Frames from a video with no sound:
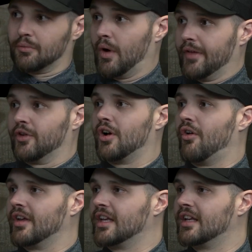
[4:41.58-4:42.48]
why they're
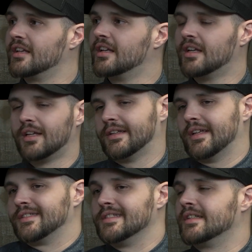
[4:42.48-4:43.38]
calling in.
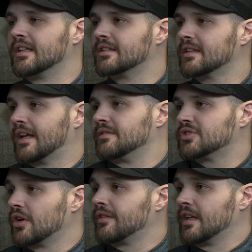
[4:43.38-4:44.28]
It's easy to kind
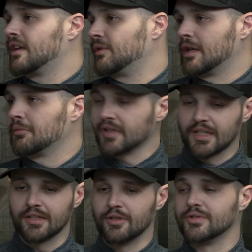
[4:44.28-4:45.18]
of start thinking with
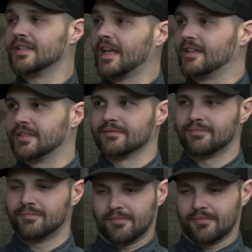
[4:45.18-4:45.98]
empathy and using that to